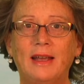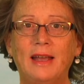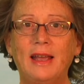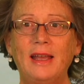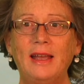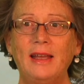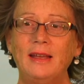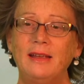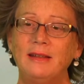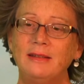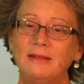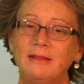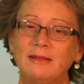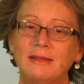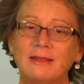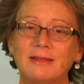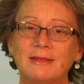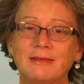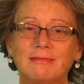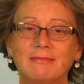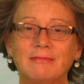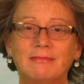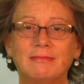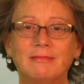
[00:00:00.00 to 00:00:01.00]

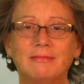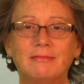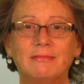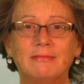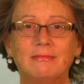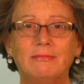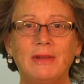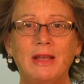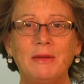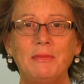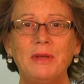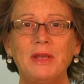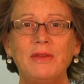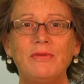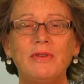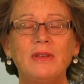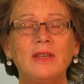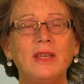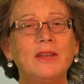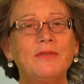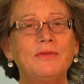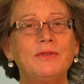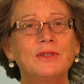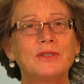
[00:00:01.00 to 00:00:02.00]
and maybe
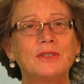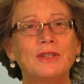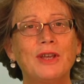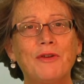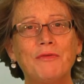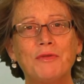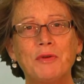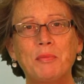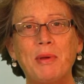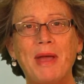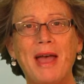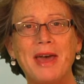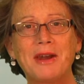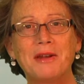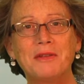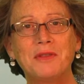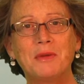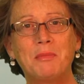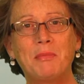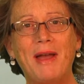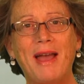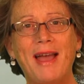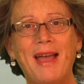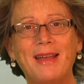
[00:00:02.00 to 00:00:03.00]
even give yourself a pat on
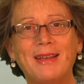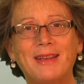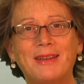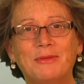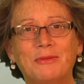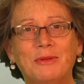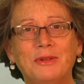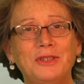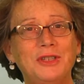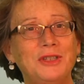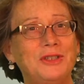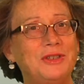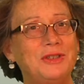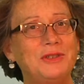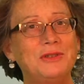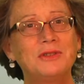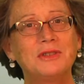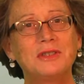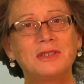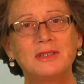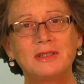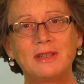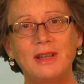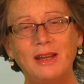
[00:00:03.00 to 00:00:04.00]
the back when you
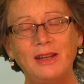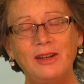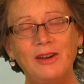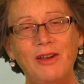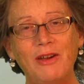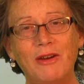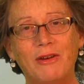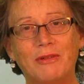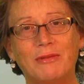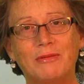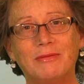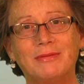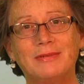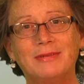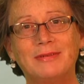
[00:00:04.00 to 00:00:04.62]
choose to say no.